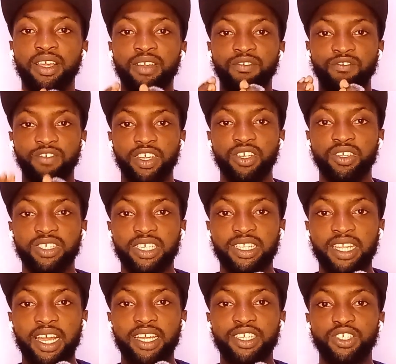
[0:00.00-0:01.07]
Vendor
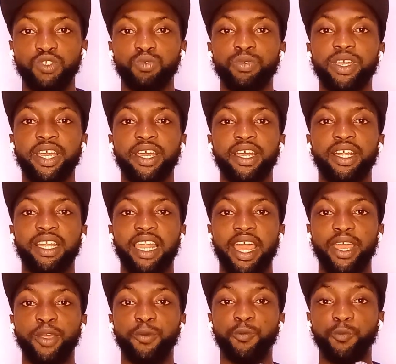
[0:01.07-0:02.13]
center is where like
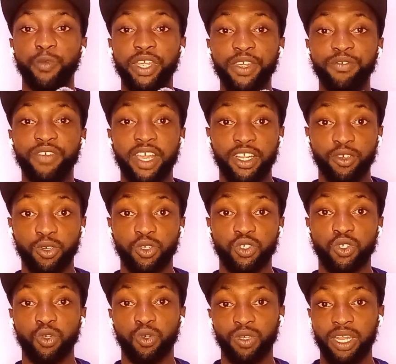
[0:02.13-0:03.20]
we vendors,
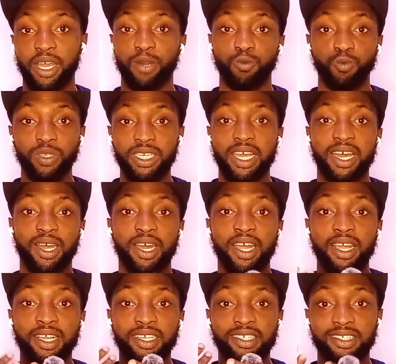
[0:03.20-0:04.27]
like we that
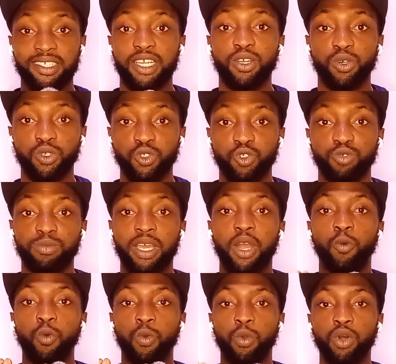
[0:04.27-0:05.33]
sell on Jumia,
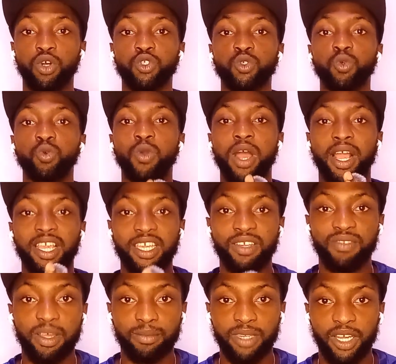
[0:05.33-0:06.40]
we will also go and give
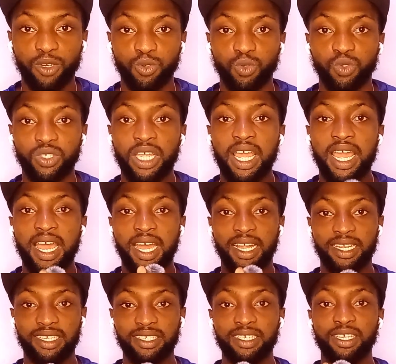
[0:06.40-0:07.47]
them their goods
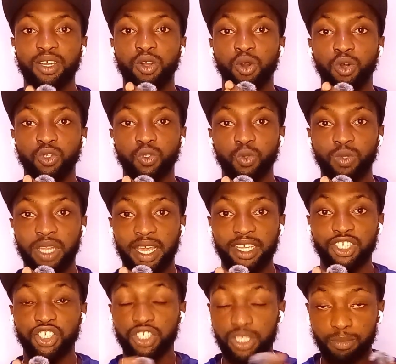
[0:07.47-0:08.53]
and also like
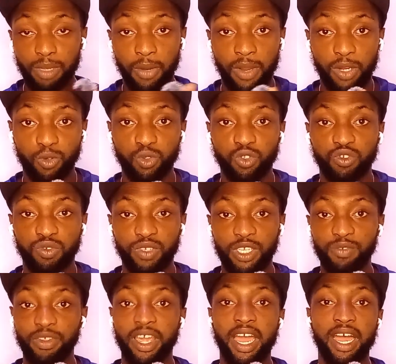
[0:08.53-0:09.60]
ship our goods if
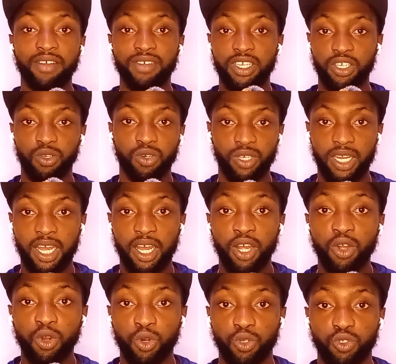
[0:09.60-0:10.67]
you have any order
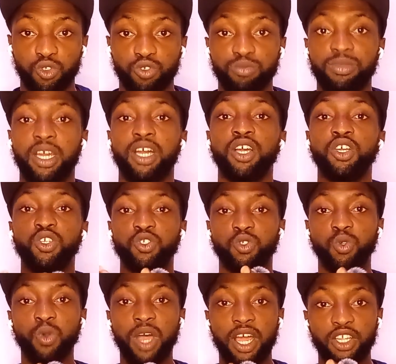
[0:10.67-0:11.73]
on Jumia.
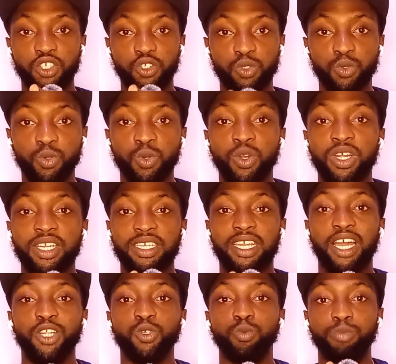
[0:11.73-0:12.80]
So as you that
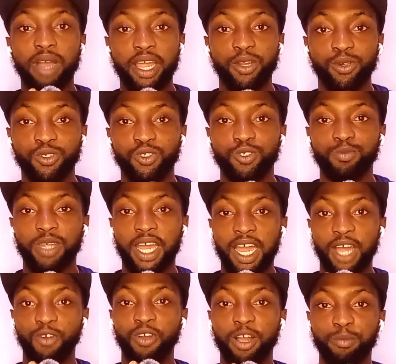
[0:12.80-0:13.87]
you buy on Jumia
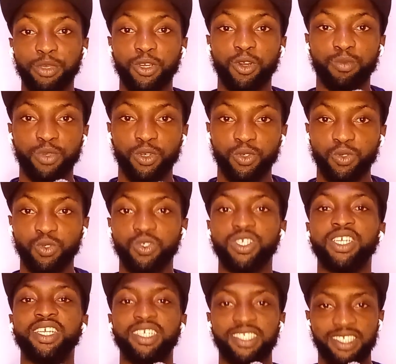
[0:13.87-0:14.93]
and go and pick up your goods,
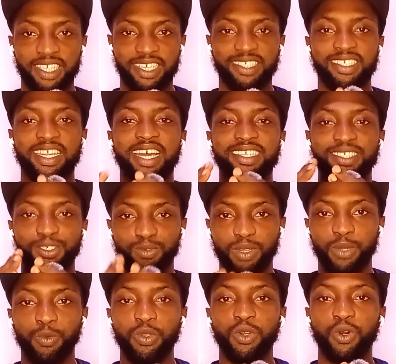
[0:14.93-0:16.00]
yes, that is where
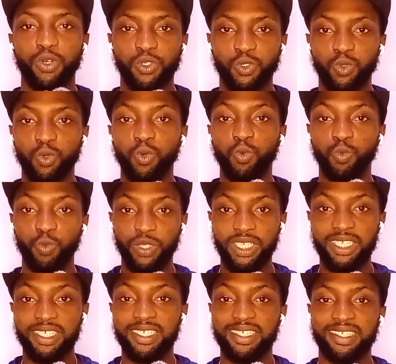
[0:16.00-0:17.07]
we
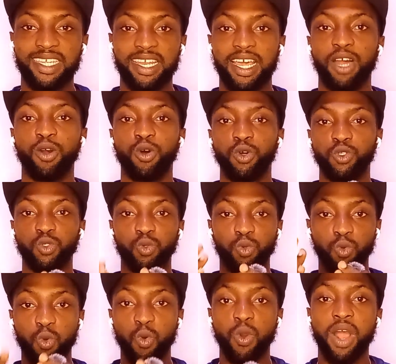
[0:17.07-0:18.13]
the seller also
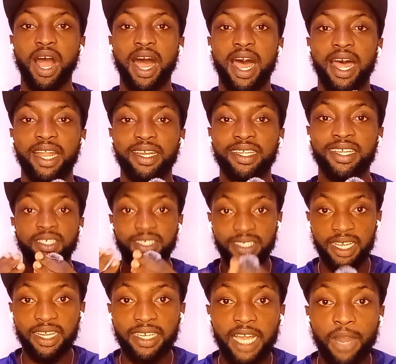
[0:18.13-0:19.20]
go and
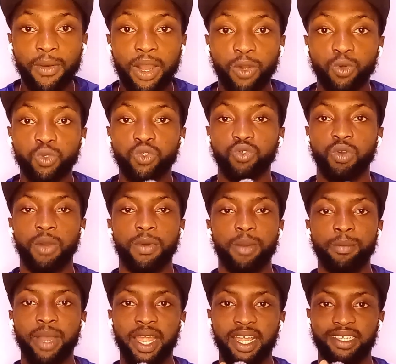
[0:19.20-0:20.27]
send our goods to our
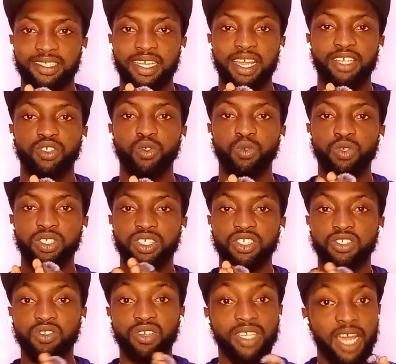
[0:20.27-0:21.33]
buyers, guys. So it is
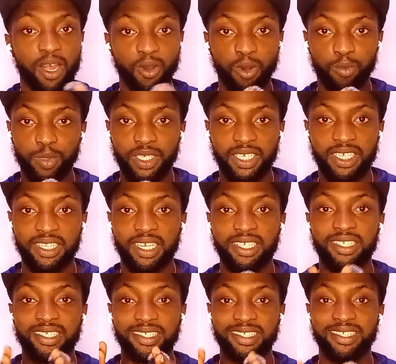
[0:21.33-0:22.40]
not that complicated,
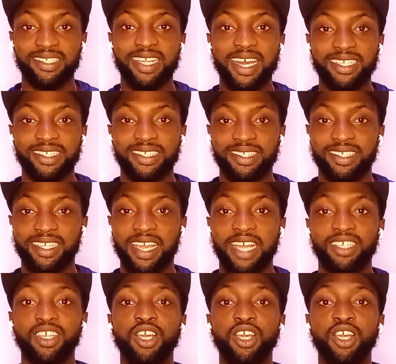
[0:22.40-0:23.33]
it is that easy, guys.